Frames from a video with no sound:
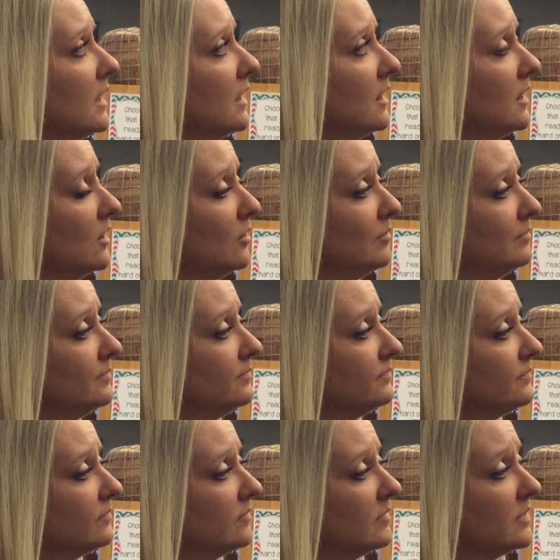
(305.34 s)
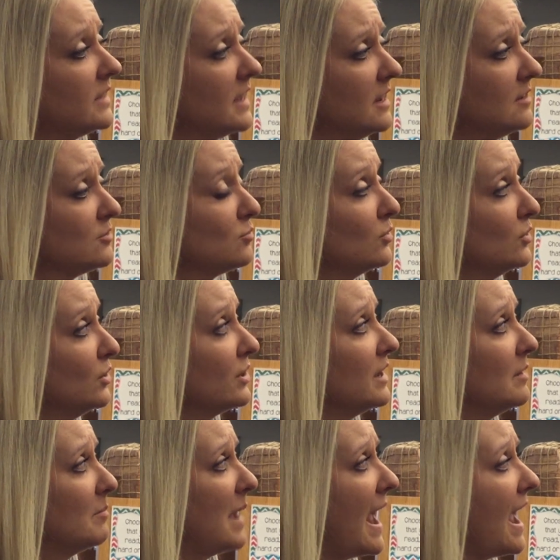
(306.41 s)
Uh-oh, things were
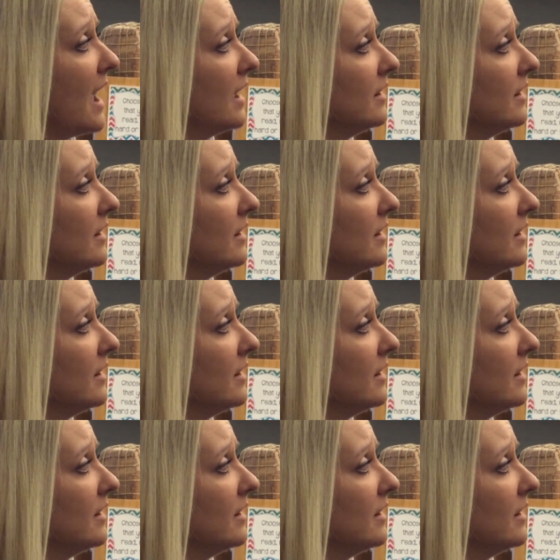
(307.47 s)
looking bad.